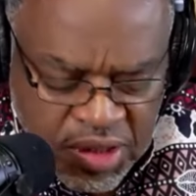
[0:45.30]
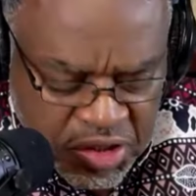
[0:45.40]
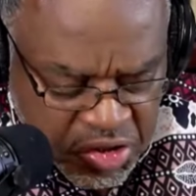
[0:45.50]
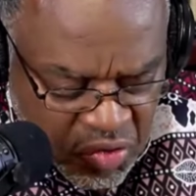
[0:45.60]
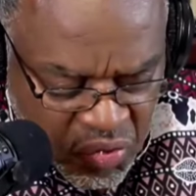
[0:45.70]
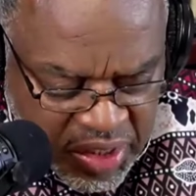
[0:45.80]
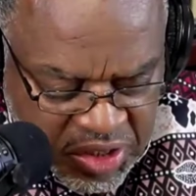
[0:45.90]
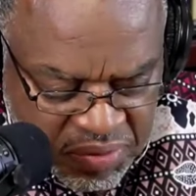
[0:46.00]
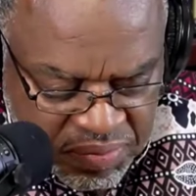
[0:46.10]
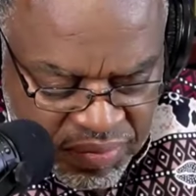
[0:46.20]
this
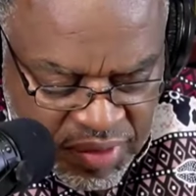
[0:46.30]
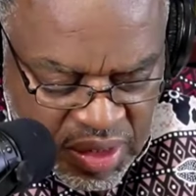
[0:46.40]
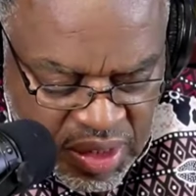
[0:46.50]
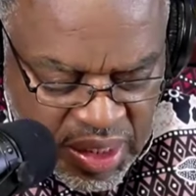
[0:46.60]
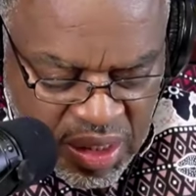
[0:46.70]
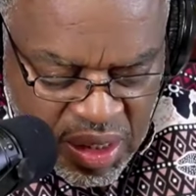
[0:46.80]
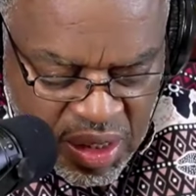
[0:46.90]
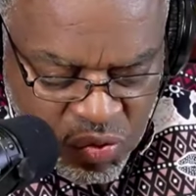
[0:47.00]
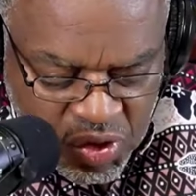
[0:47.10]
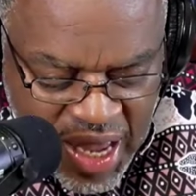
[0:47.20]
generation
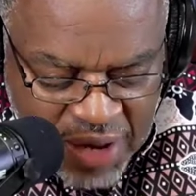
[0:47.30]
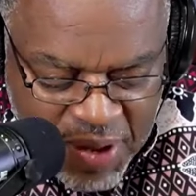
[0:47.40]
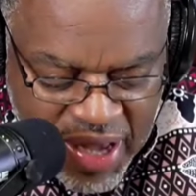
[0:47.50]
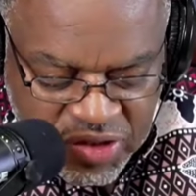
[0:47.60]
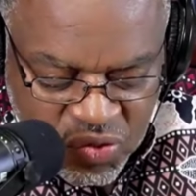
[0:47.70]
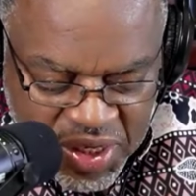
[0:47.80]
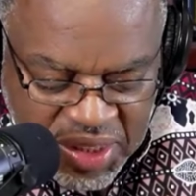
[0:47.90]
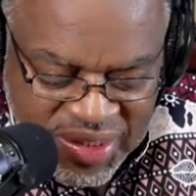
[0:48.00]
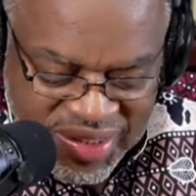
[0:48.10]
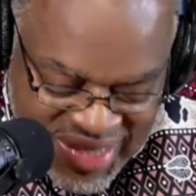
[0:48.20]
will not pass
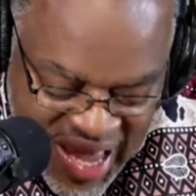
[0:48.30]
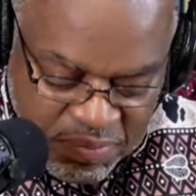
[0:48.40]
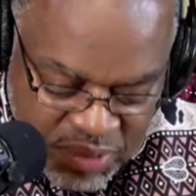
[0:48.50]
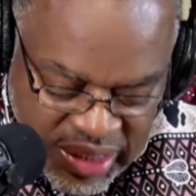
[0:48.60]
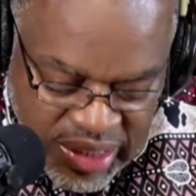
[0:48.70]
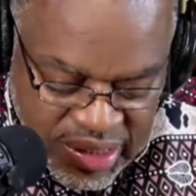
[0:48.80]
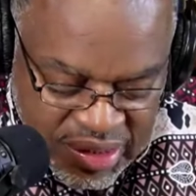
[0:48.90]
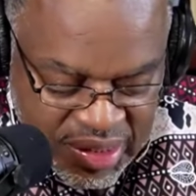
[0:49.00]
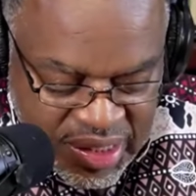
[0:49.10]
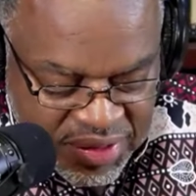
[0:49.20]
away does not
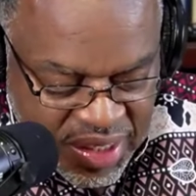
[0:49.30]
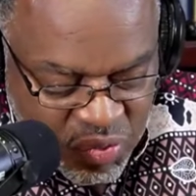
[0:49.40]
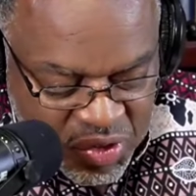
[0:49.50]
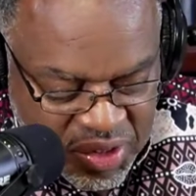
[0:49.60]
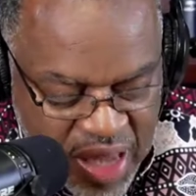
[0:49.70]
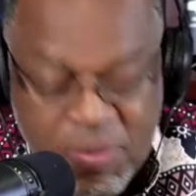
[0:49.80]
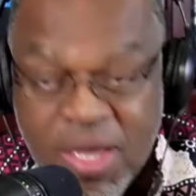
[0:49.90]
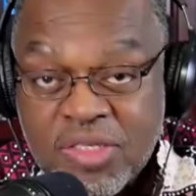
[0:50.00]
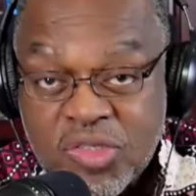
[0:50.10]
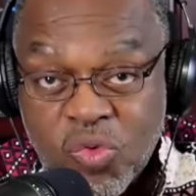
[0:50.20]
mean that they would not
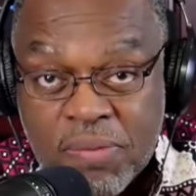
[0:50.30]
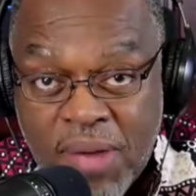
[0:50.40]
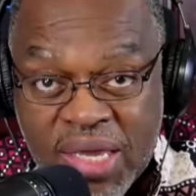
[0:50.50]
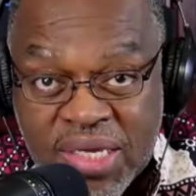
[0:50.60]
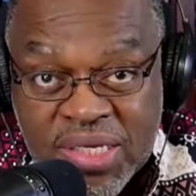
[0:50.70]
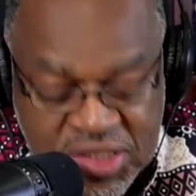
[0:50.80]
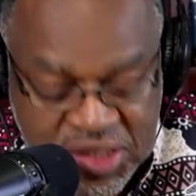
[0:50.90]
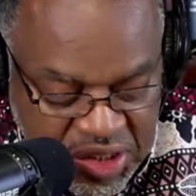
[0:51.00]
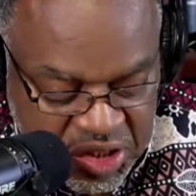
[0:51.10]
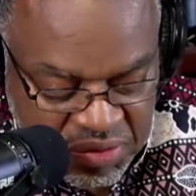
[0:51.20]
pass away by
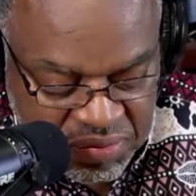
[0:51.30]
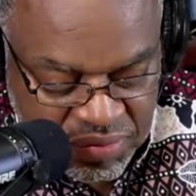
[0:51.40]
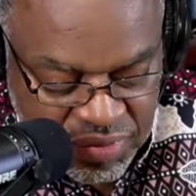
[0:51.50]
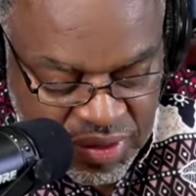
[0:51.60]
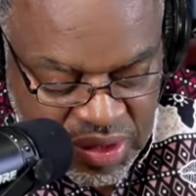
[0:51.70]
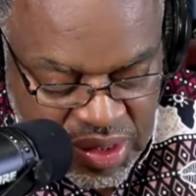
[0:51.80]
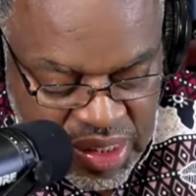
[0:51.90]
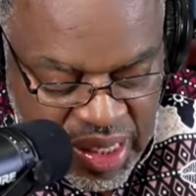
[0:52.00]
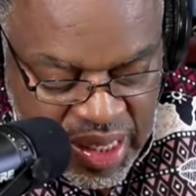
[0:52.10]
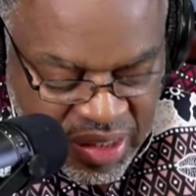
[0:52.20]
extinction,
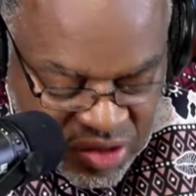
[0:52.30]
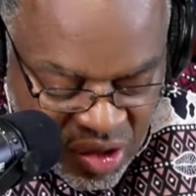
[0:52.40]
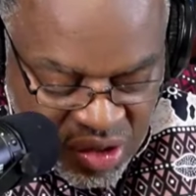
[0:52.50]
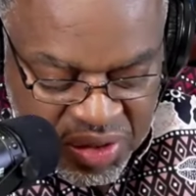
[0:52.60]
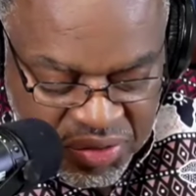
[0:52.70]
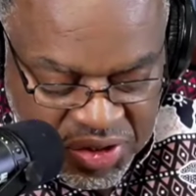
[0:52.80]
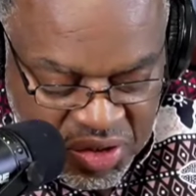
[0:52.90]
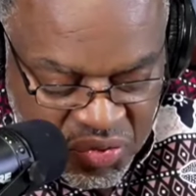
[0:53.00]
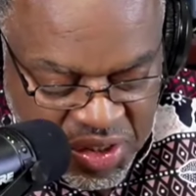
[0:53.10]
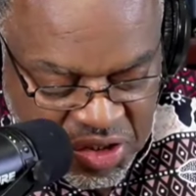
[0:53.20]
as all other
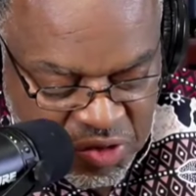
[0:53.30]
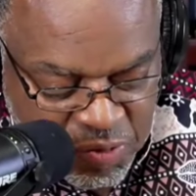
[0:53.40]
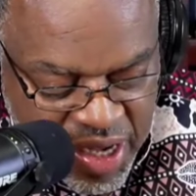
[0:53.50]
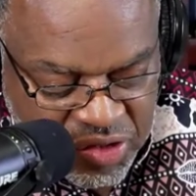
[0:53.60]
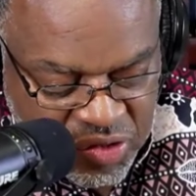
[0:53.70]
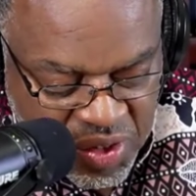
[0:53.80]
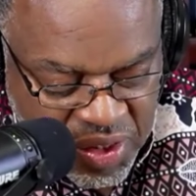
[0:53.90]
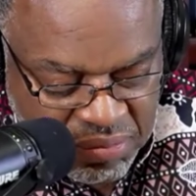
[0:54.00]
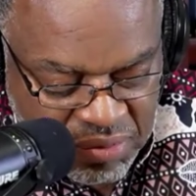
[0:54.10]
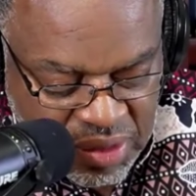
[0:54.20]
generations passed
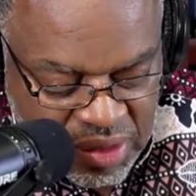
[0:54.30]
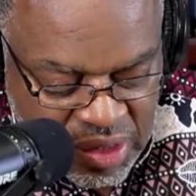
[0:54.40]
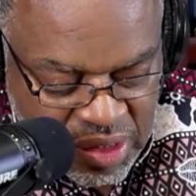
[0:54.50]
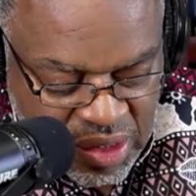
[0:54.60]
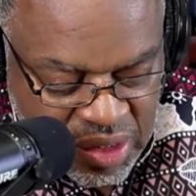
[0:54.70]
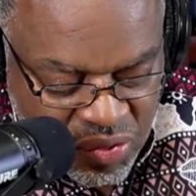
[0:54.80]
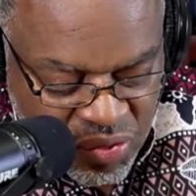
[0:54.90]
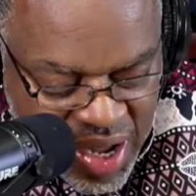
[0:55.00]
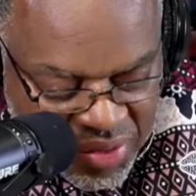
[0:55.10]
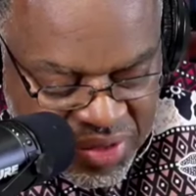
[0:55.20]
away.
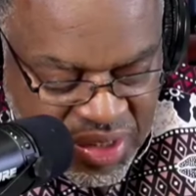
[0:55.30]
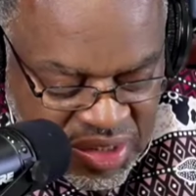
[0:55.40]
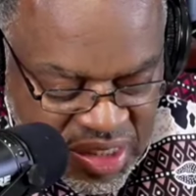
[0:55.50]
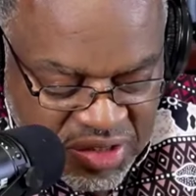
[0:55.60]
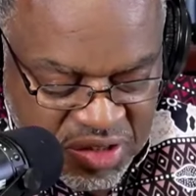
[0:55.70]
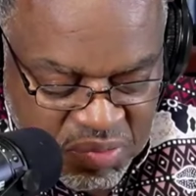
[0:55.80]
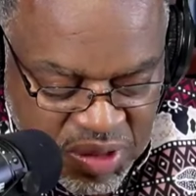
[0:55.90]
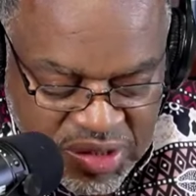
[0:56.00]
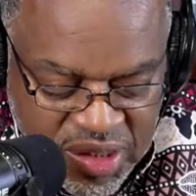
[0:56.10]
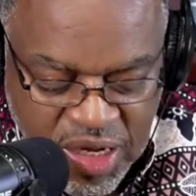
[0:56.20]
Rather, he says it
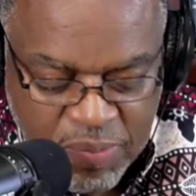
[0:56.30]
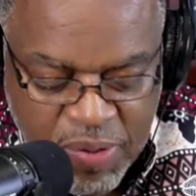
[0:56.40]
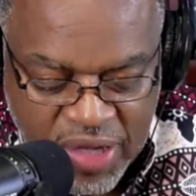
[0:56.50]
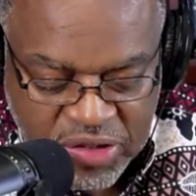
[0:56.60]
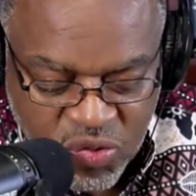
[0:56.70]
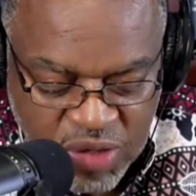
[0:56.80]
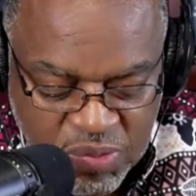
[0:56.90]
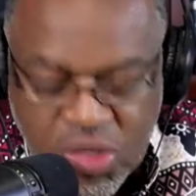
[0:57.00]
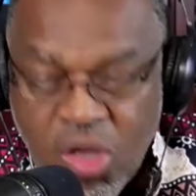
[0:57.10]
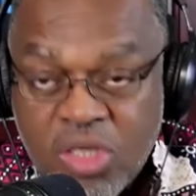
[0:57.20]
means that they passed
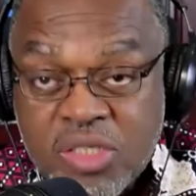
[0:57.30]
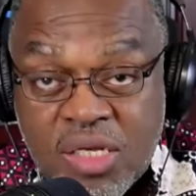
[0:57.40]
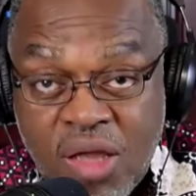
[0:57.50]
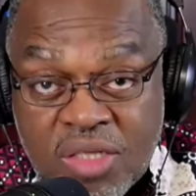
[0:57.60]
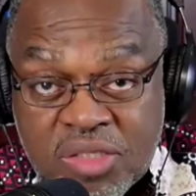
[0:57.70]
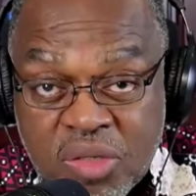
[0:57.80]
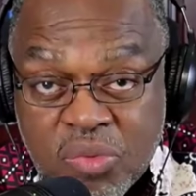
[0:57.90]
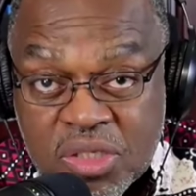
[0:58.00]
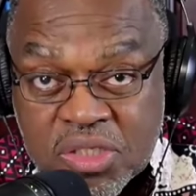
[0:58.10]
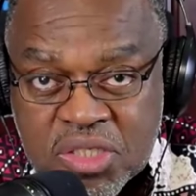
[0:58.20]
away because they lost
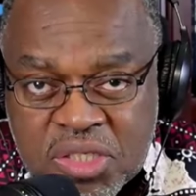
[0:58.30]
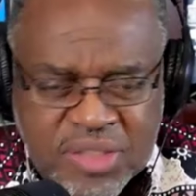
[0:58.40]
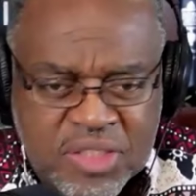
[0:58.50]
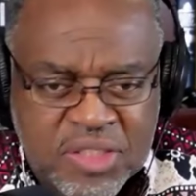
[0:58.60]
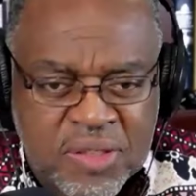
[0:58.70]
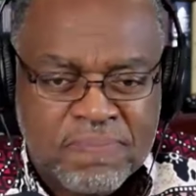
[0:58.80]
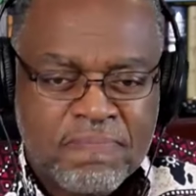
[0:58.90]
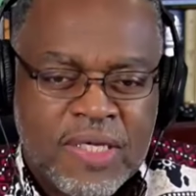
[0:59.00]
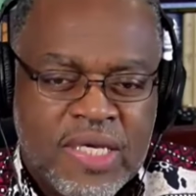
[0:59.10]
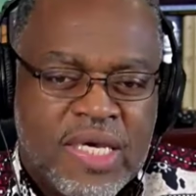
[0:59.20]
their religious headship.
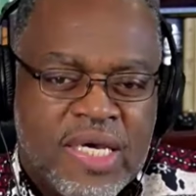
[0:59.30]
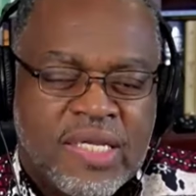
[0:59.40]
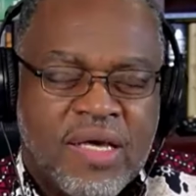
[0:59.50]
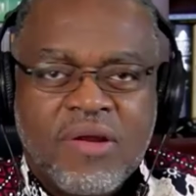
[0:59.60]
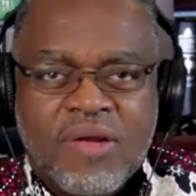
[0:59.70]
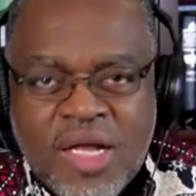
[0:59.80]
Now,